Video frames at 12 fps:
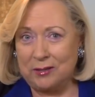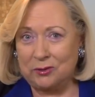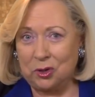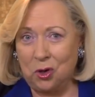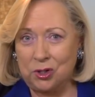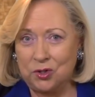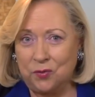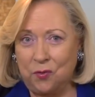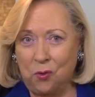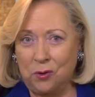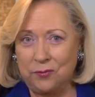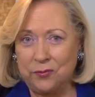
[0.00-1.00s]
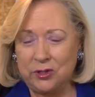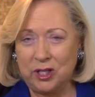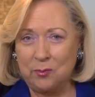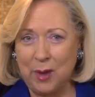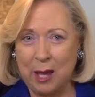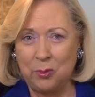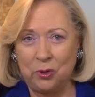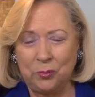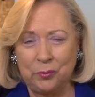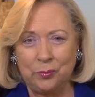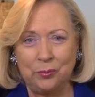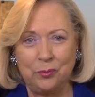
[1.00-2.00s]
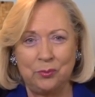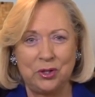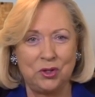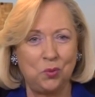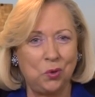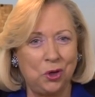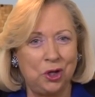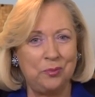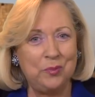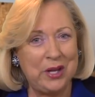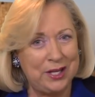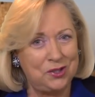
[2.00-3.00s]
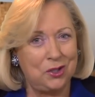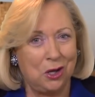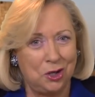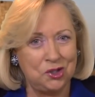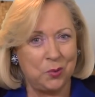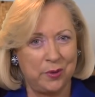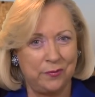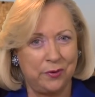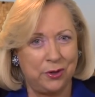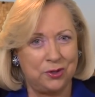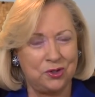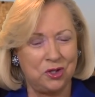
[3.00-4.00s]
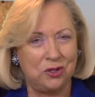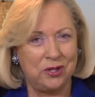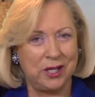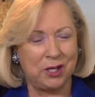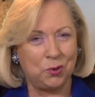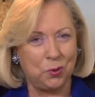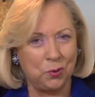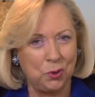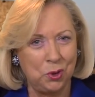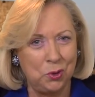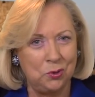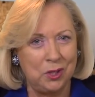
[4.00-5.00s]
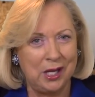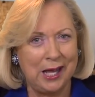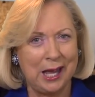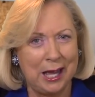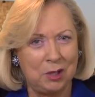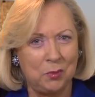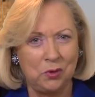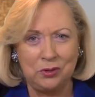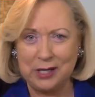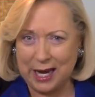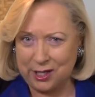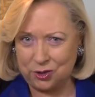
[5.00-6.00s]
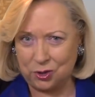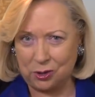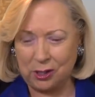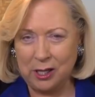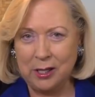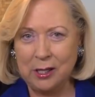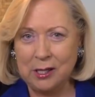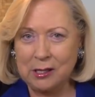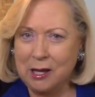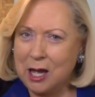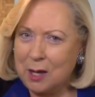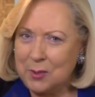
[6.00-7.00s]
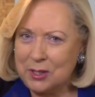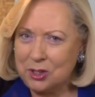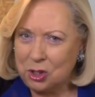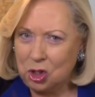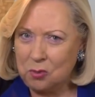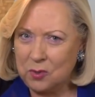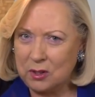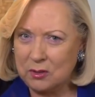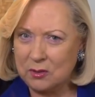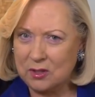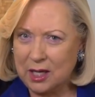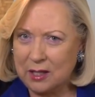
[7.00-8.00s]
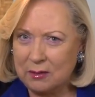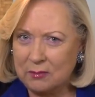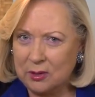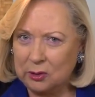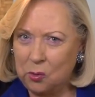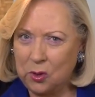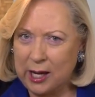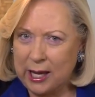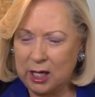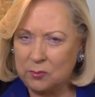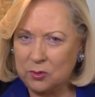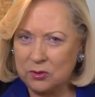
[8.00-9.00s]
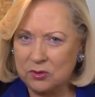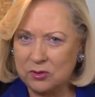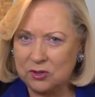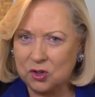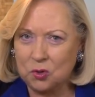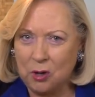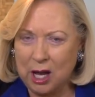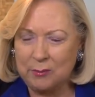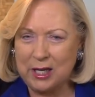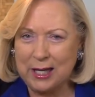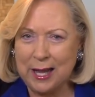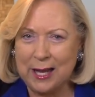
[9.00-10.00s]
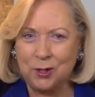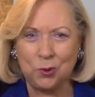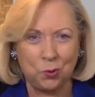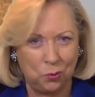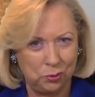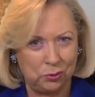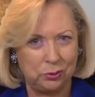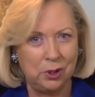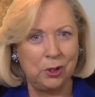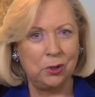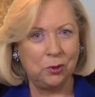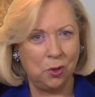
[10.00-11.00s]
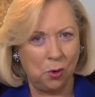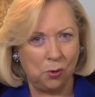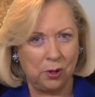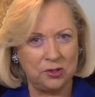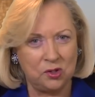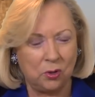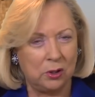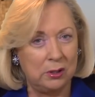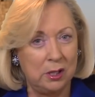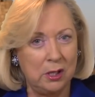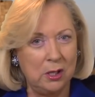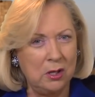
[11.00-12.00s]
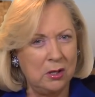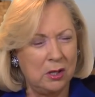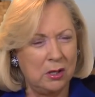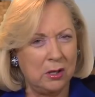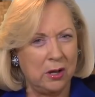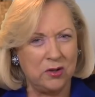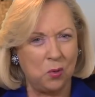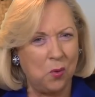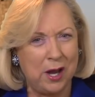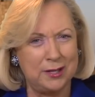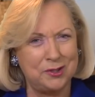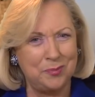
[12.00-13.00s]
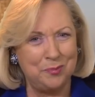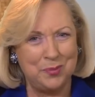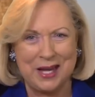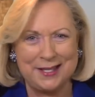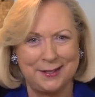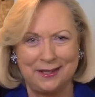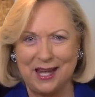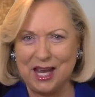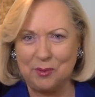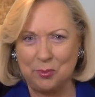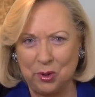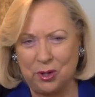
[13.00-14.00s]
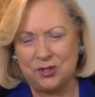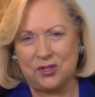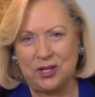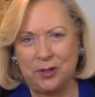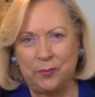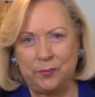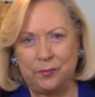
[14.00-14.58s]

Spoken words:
a large four-footed mammal. But the word beast also refers to the crude animal nature common to humans and the lower animals, describing a cruel, coarse, or otherwise beast-like person.